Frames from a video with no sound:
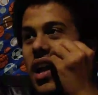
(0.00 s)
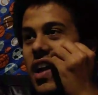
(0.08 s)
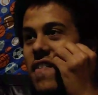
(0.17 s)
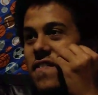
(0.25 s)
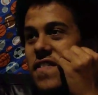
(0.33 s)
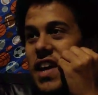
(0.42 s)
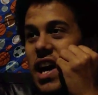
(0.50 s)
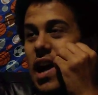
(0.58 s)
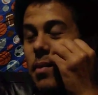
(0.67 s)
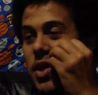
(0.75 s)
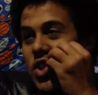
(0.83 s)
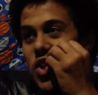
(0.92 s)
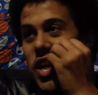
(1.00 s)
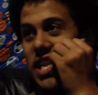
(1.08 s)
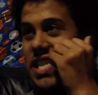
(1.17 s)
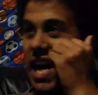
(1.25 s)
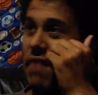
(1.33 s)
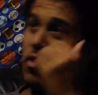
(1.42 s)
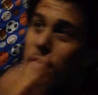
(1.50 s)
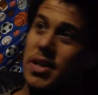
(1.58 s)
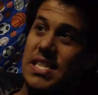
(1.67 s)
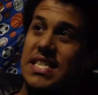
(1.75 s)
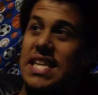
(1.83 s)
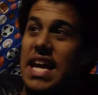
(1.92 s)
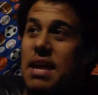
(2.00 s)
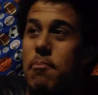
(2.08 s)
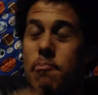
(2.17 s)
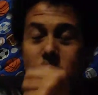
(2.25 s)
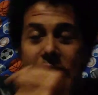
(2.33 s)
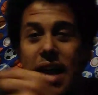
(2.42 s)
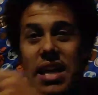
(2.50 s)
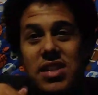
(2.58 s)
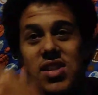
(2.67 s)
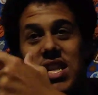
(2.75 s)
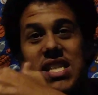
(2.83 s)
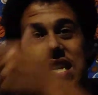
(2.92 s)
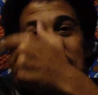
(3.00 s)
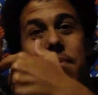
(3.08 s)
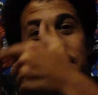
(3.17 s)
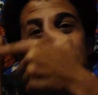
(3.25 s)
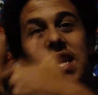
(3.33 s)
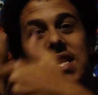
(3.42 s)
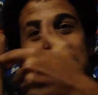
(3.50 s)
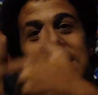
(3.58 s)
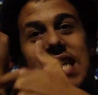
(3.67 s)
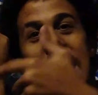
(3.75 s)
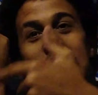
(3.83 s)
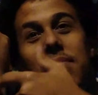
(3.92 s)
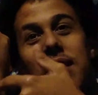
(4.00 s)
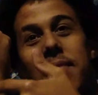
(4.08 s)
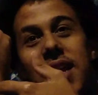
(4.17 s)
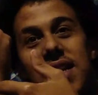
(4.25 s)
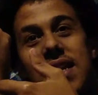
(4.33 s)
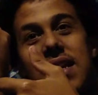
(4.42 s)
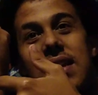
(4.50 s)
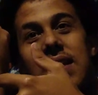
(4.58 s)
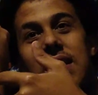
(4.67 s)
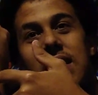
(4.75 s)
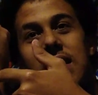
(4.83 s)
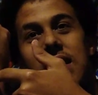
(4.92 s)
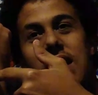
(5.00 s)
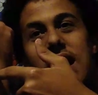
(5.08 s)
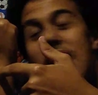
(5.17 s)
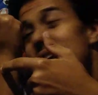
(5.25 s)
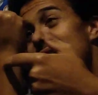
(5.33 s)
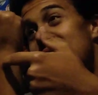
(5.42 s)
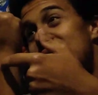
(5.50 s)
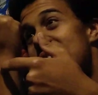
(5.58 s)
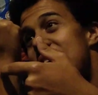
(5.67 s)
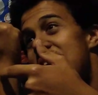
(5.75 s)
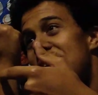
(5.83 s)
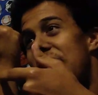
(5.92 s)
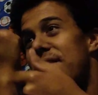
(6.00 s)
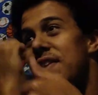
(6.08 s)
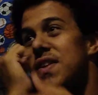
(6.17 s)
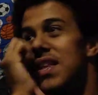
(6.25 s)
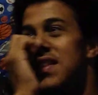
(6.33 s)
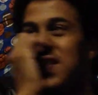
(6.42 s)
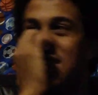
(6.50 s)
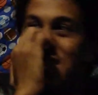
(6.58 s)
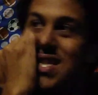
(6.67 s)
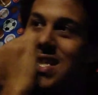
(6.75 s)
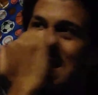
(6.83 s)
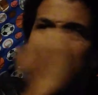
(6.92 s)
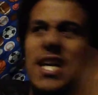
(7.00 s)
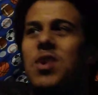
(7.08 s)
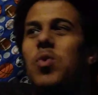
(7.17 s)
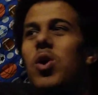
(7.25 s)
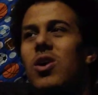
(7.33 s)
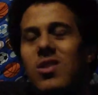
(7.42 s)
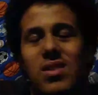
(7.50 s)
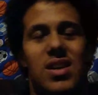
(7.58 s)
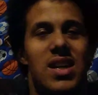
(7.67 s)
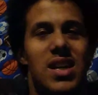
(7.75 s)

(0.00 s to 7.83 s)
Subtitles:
if the Omnitrix ever reset it back into the 10-minute time limit. And it did after the sequel.